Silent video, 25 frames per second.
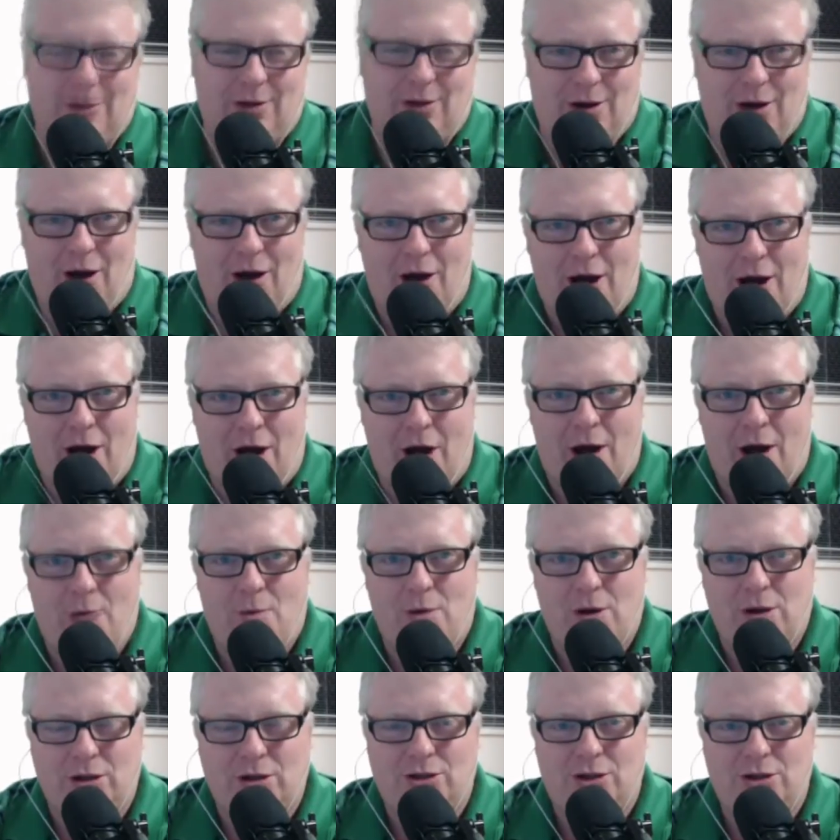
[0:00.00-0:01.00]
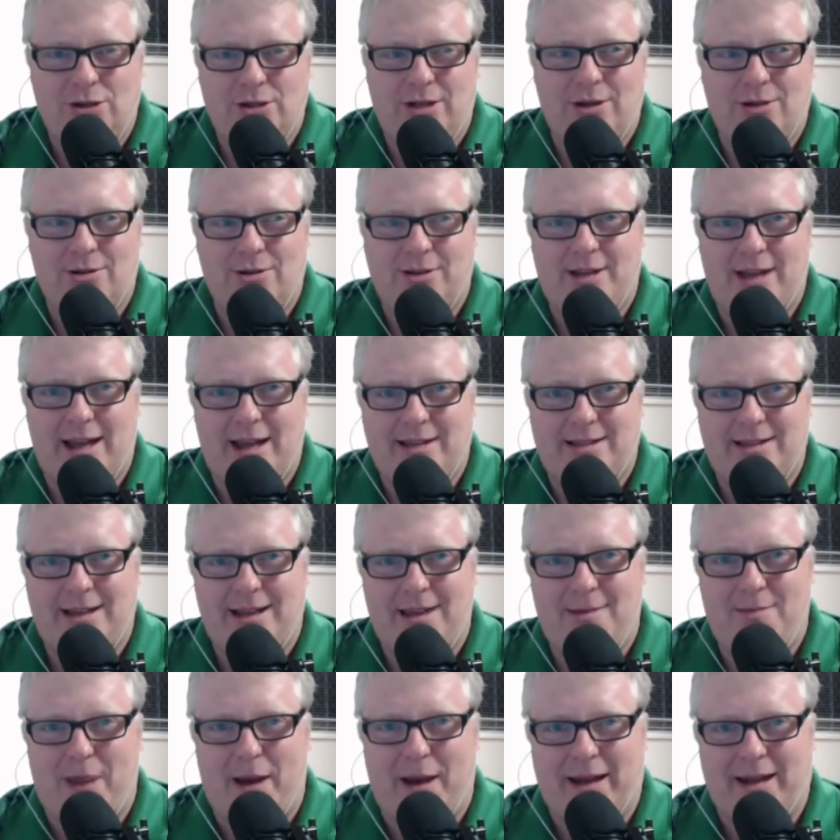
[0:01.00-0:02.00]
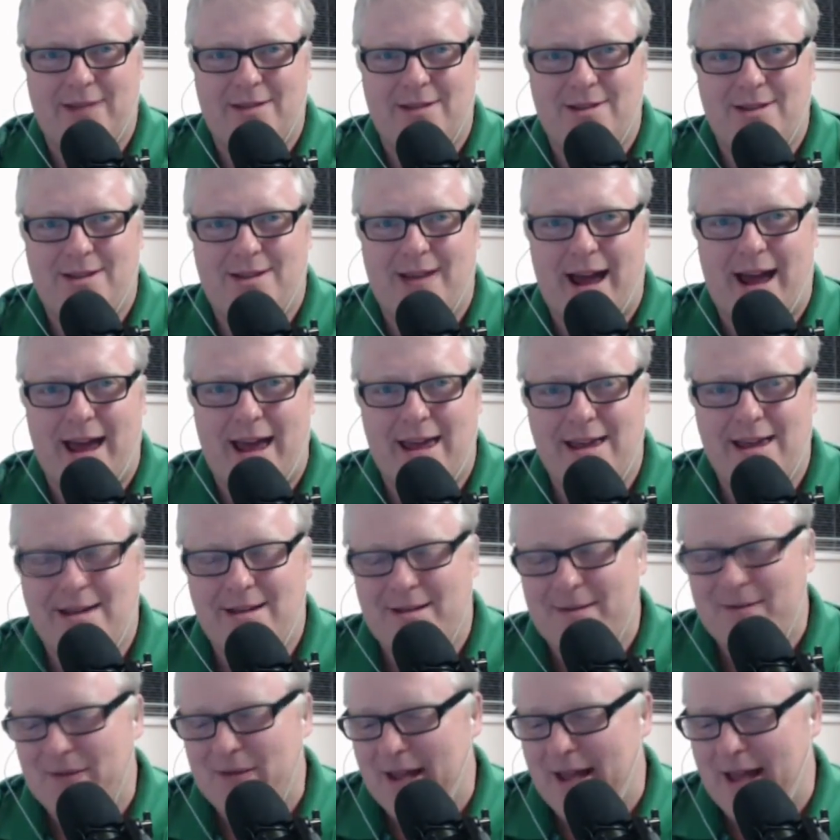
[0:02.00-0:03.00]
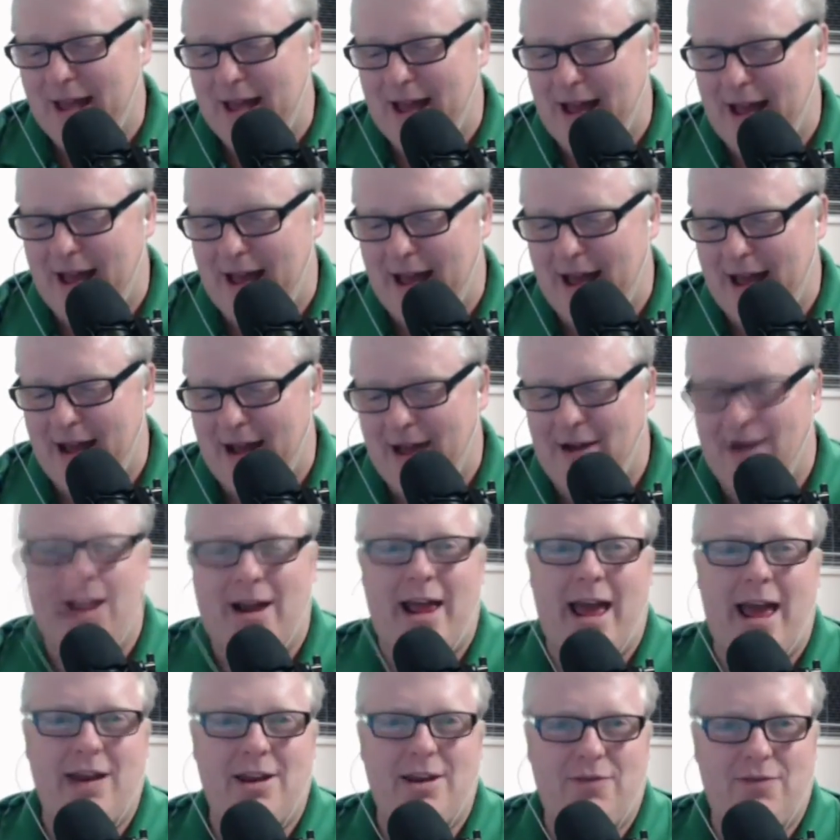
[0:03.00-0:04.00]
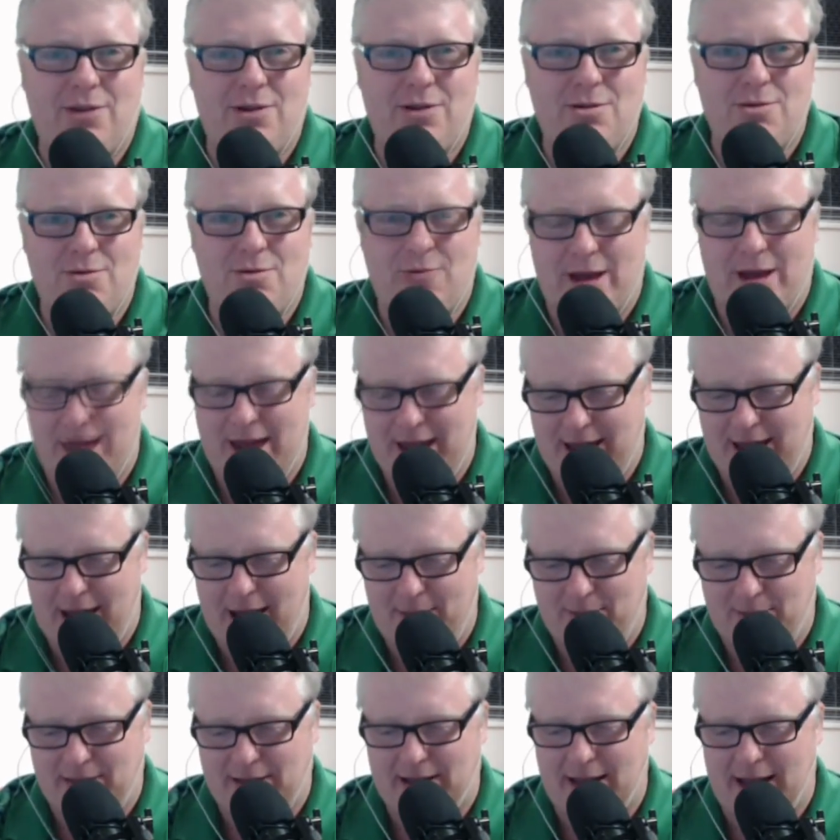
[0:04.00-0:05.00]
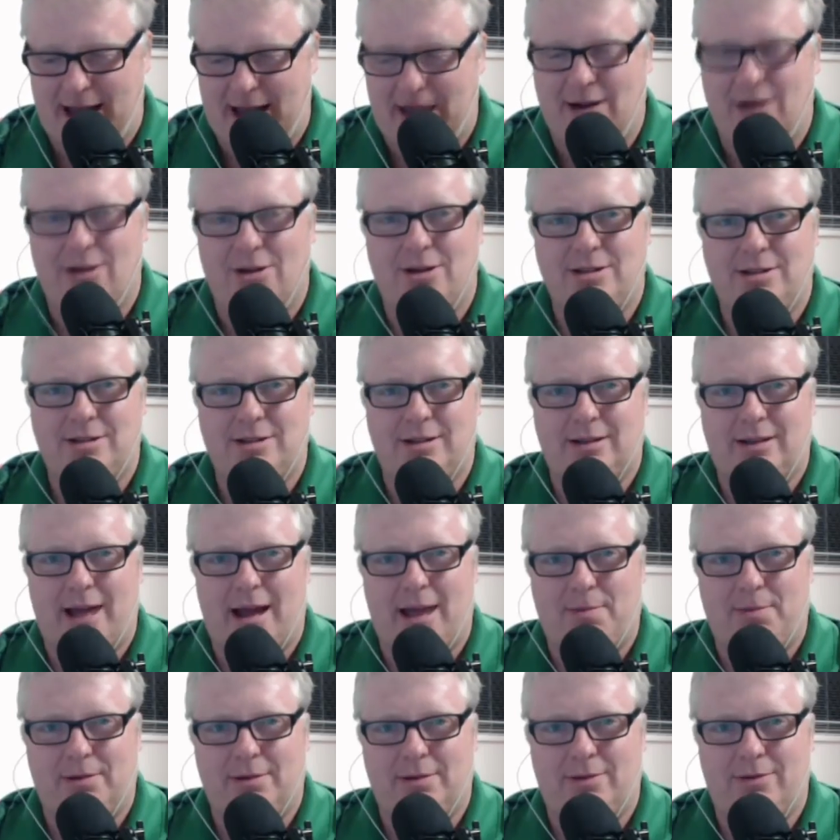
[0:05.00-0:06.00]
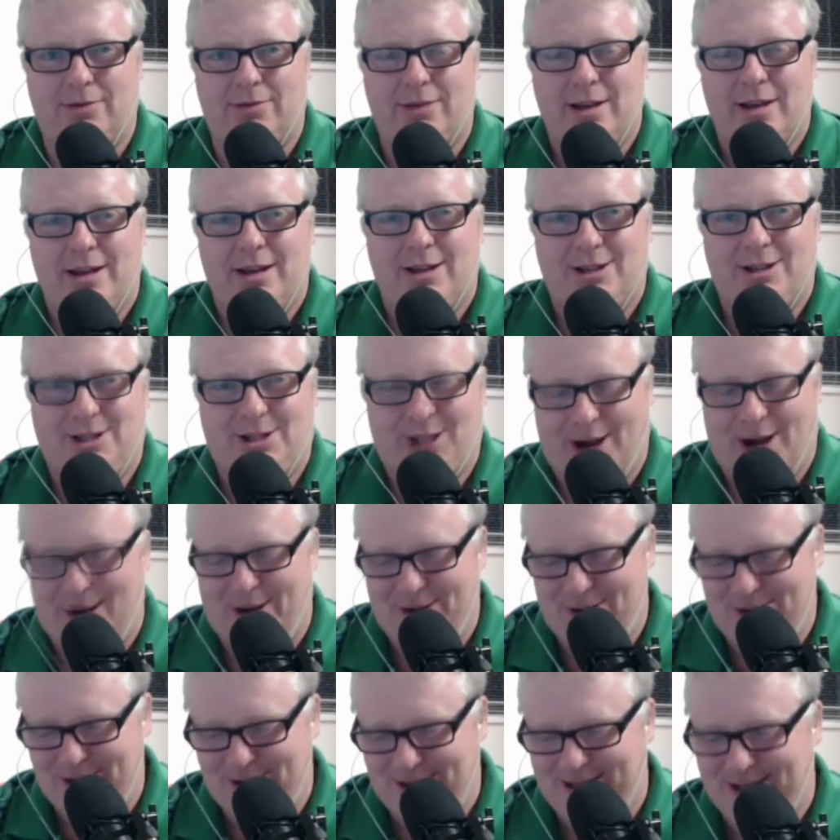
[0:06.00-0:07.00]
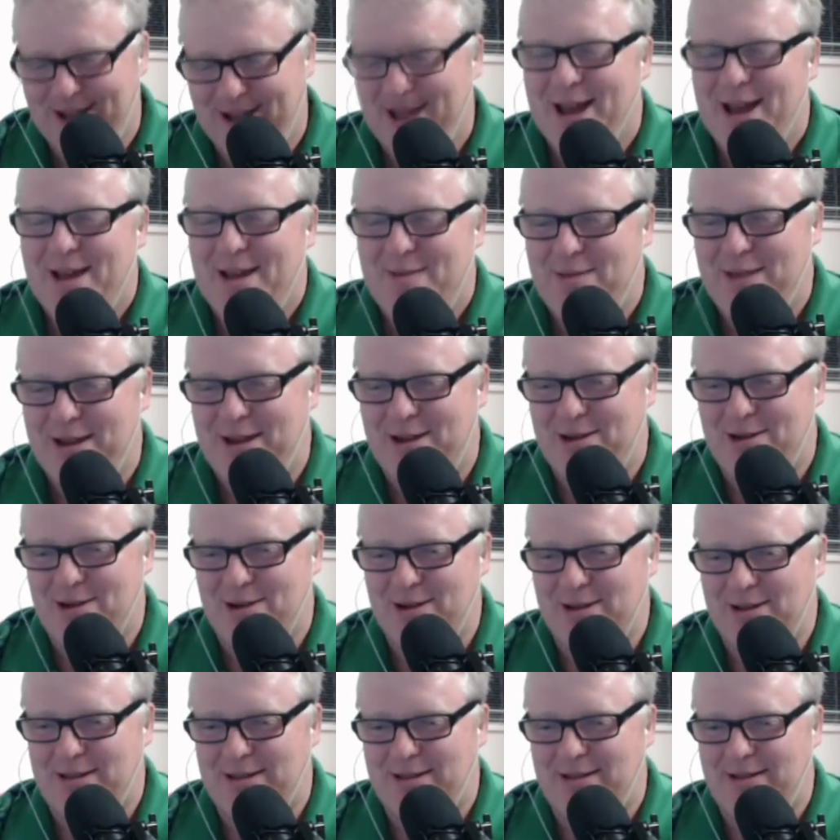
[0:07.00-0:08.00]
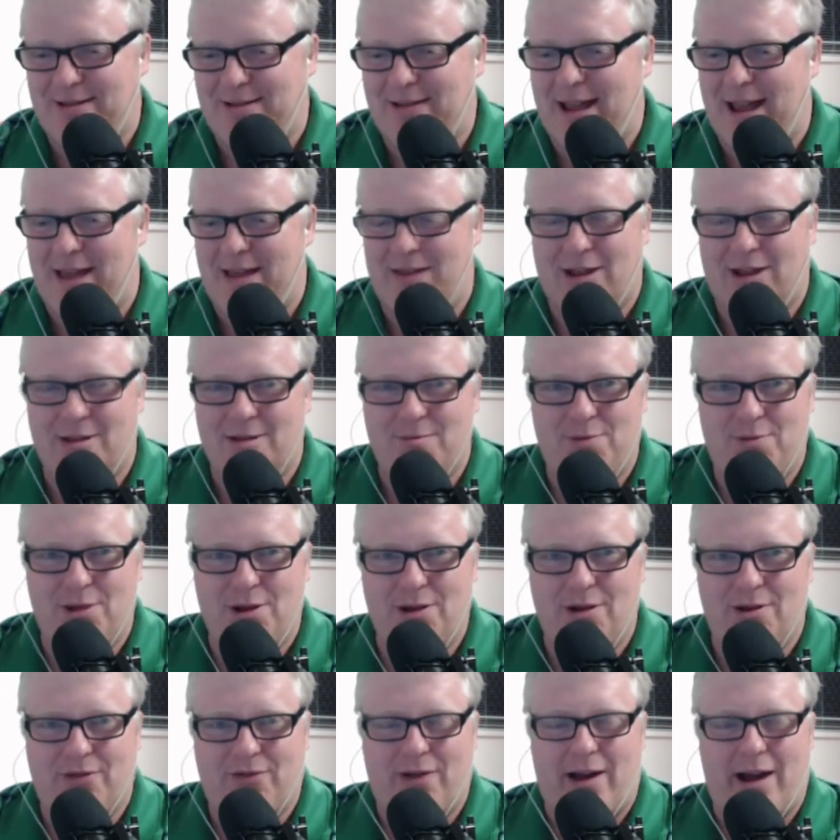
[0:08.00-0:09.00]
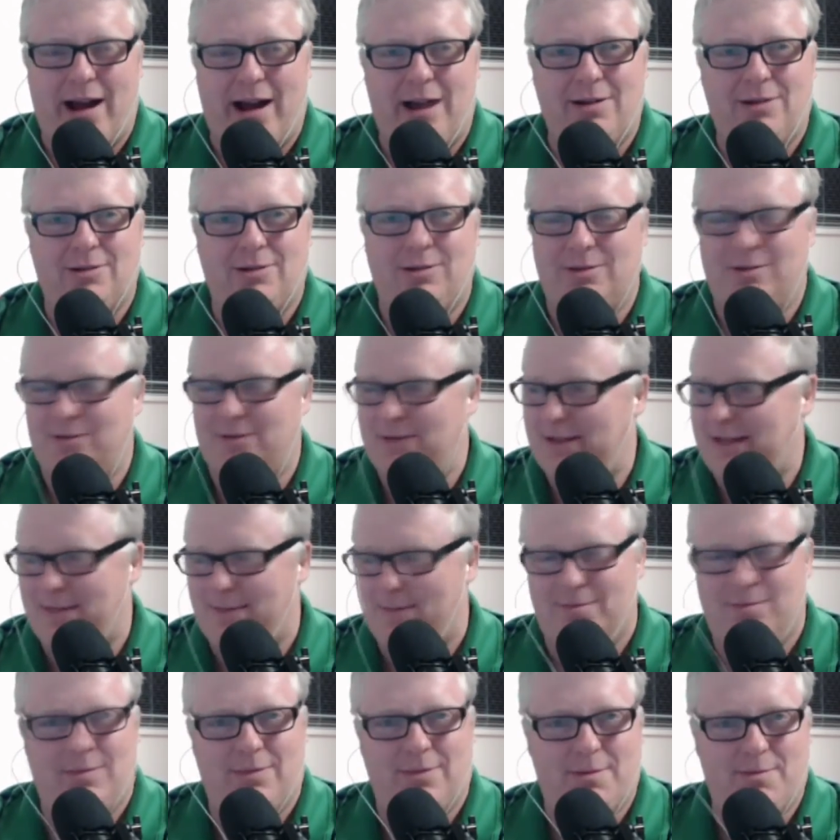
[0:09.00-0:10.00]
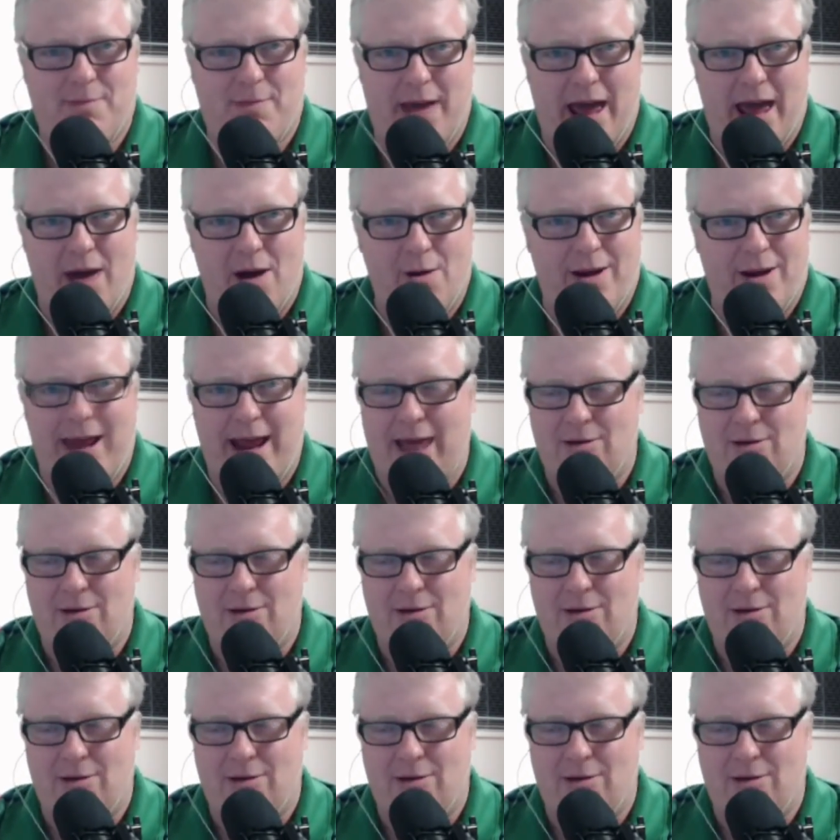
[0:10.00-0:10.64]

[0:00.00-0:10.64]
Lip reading: I was using Audacity back in the day. I had a few hiccups and lost a couple of shows because, the computer failed or something, the power went out